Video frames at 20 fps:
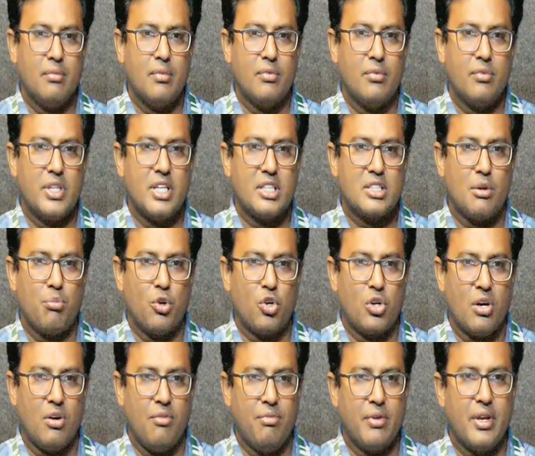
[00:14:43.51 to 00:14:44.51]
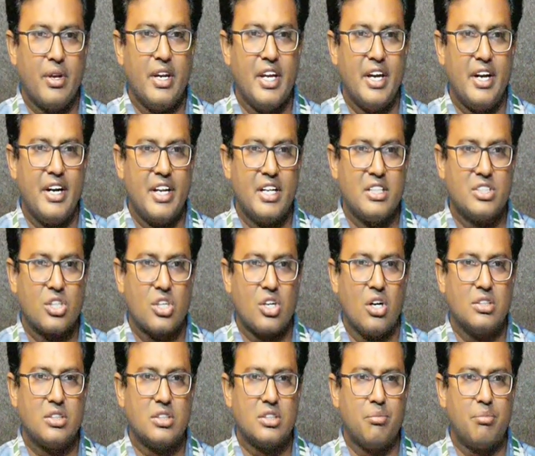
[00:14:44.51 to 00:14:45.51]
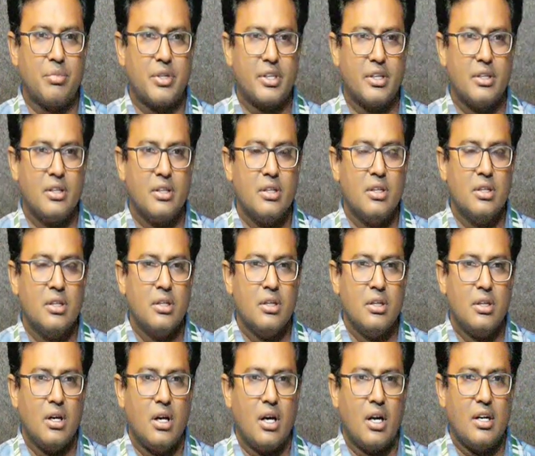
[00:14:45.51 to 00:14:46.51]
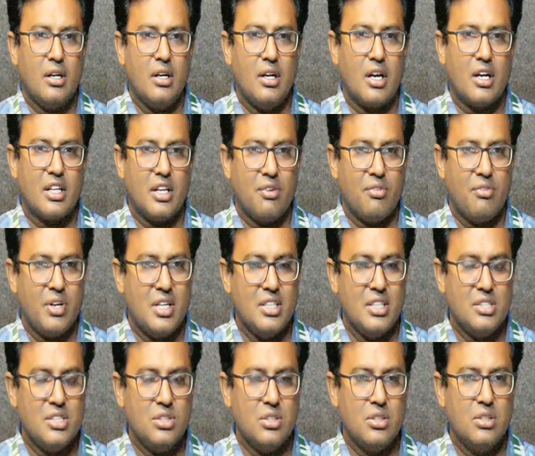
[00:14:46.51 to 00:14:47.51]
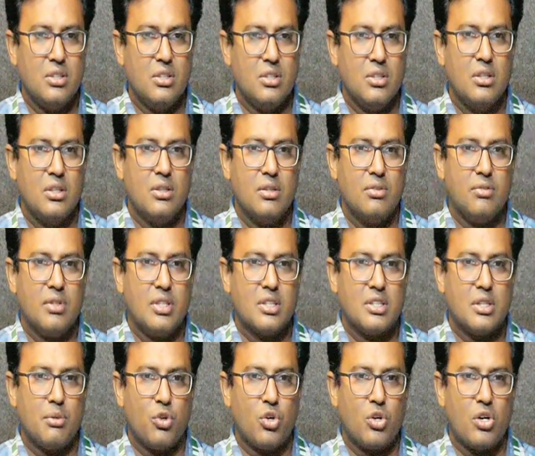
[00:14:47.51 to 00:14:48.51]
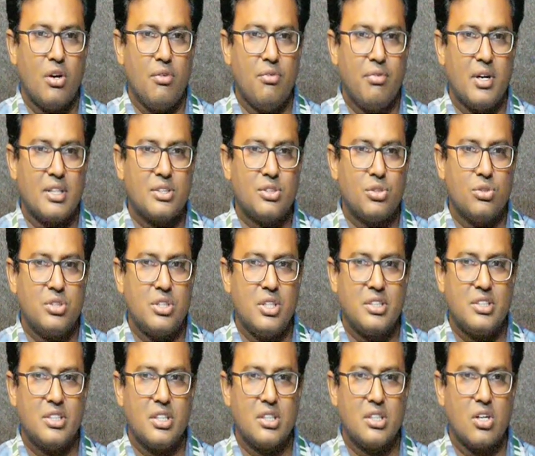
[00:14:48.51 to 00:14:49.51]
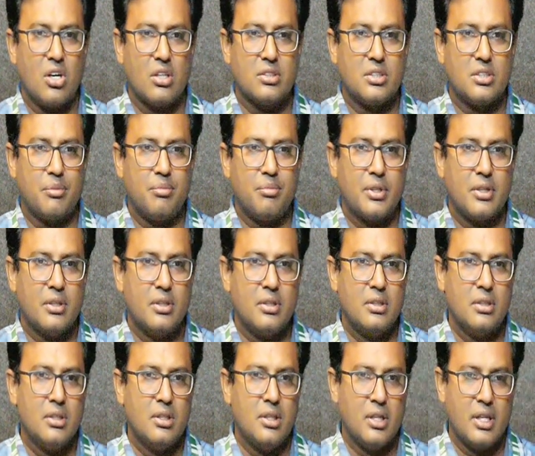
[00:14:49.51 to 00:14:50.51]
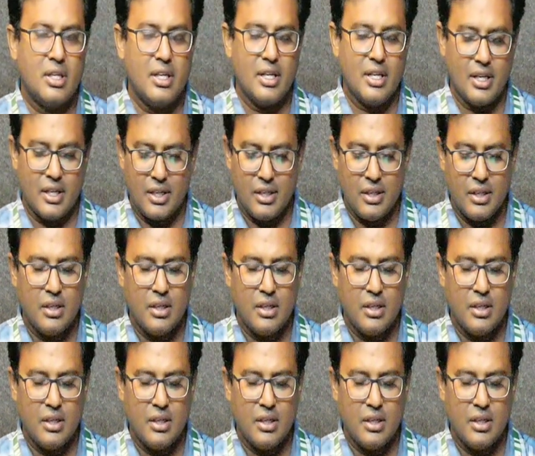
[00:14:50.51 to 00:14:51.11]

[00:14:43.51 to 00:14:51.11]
with the support of inheritance concept, and another way is with the support of association concept. Here